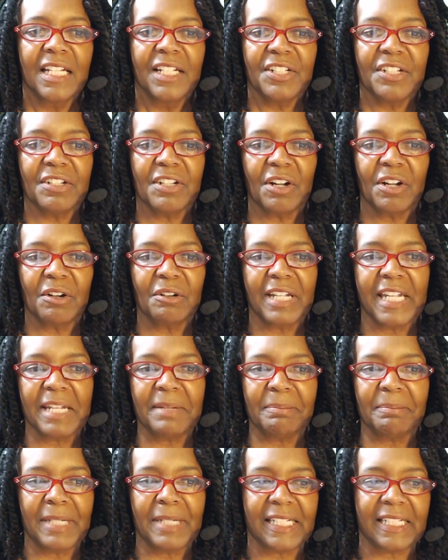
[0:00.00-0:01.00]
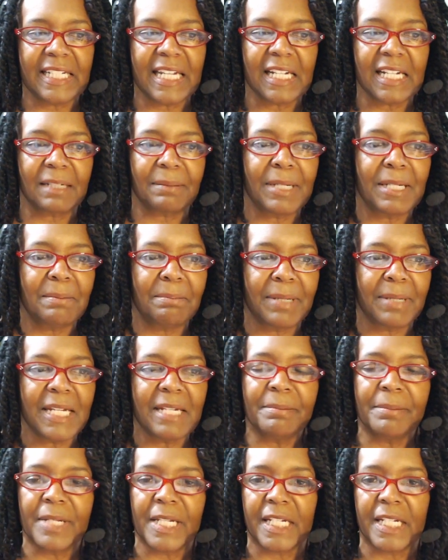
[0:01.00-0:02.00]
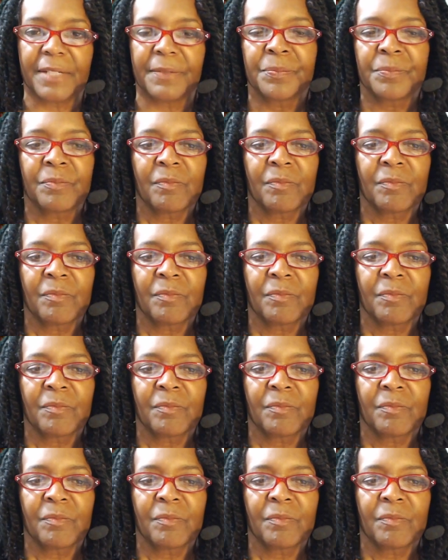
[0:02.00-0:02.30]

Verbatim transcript: you know, hit me, kick me, beat me.